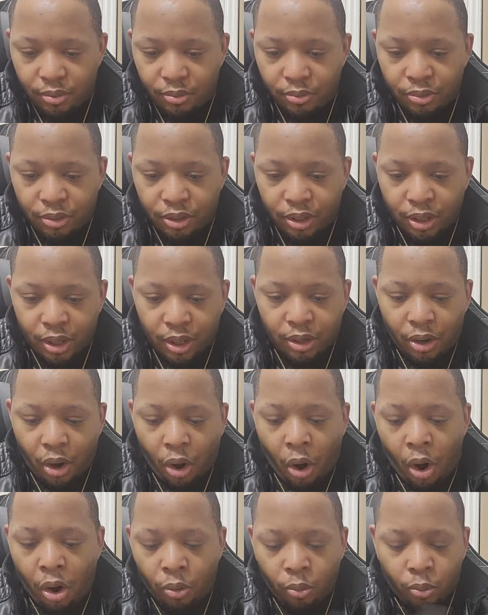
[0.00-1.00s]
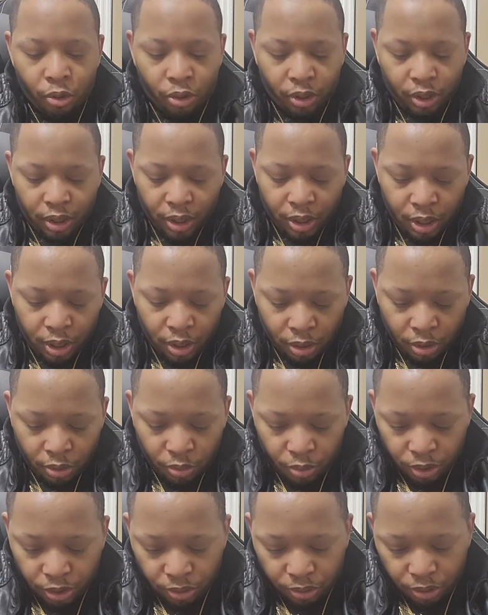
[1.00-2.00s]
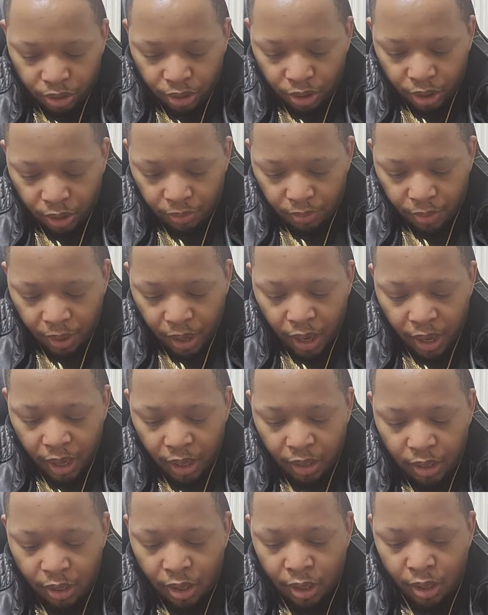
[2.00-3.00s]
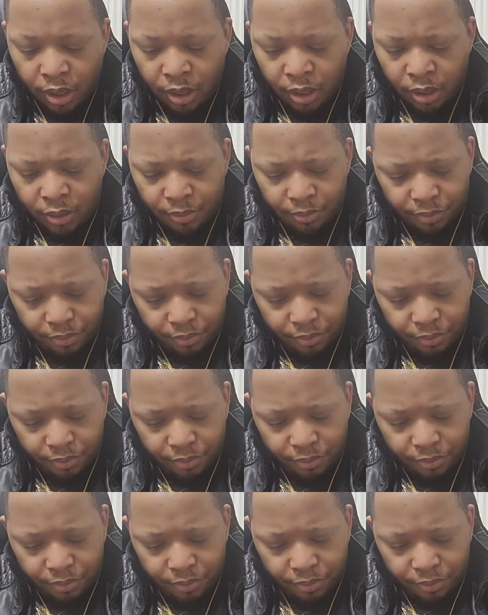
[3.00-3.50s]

once again, the artwork in here, which was done by, uh,